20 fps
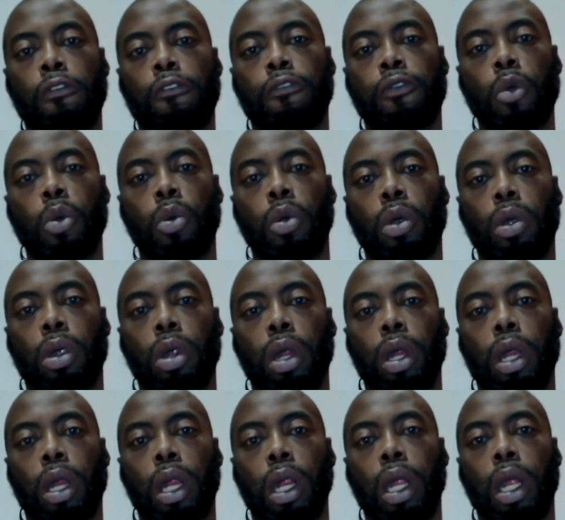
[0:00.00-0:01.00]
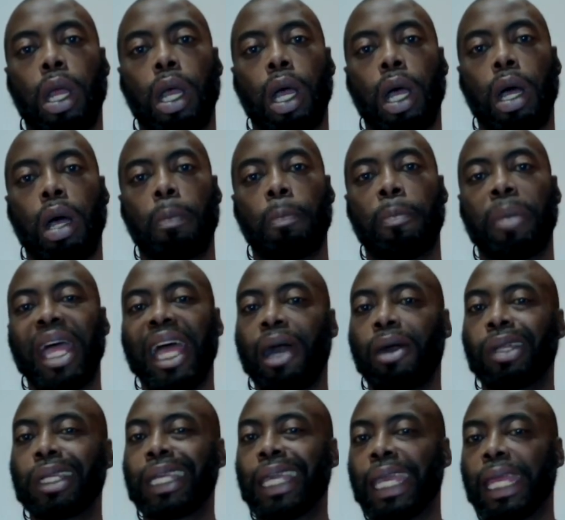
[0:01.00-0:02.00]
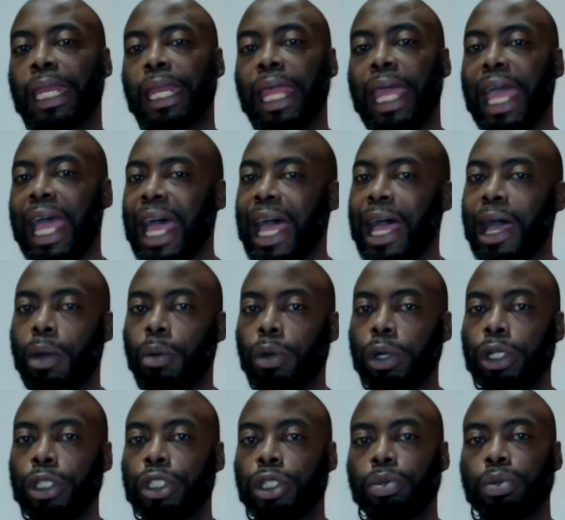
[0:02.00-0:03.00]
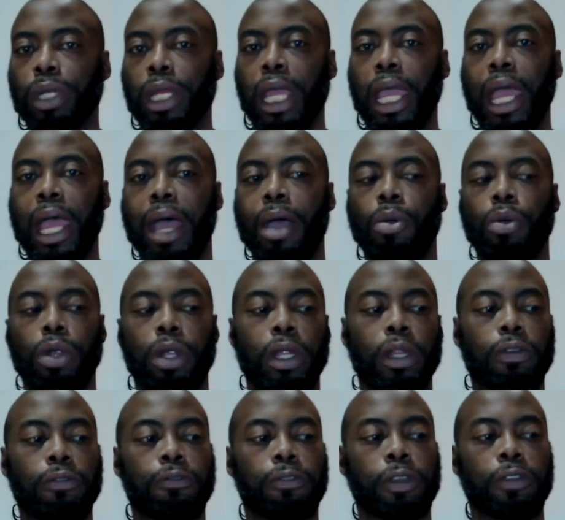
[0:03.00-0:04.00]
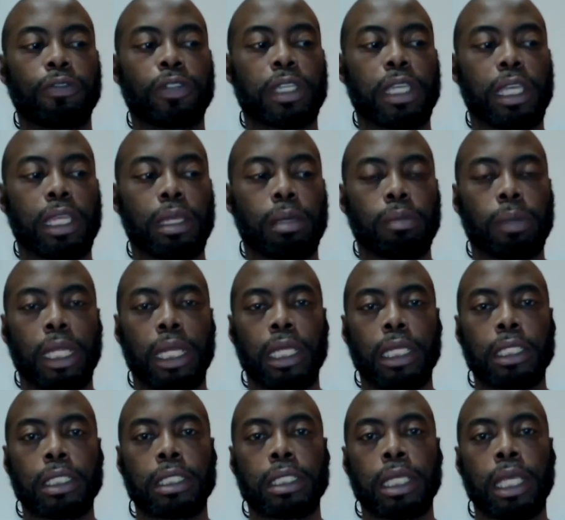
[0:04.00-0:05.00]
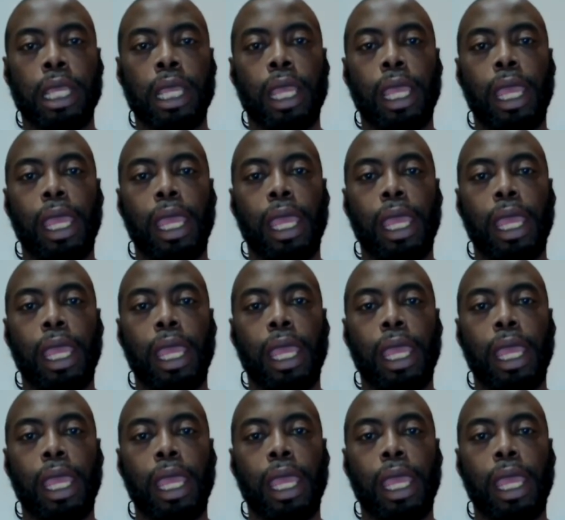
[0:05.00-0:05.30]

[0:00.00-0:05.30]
for about an hour to an hour and 15 minutes